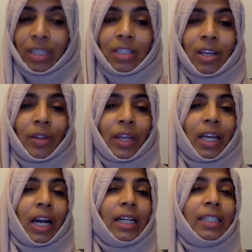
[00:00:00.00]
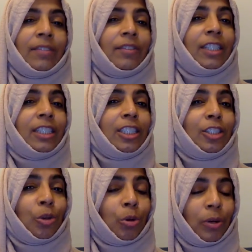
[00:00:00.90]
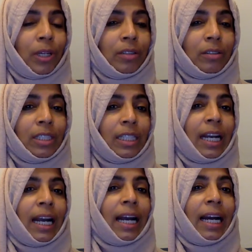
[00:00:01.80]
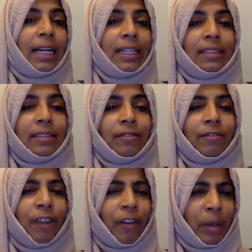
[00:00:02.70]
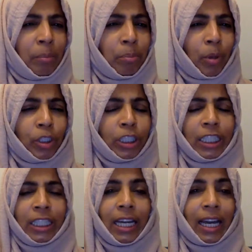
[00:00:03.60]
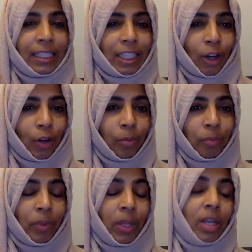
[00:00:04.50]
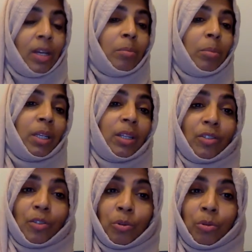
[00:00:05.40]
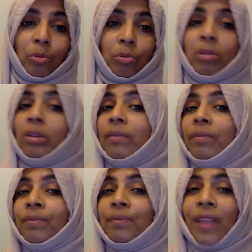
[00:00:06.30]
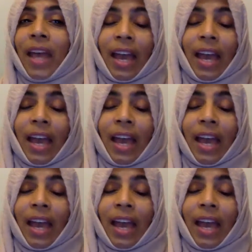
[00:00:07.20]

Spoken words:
So they're kind of dictatorial and very bossy at home, but at school, they're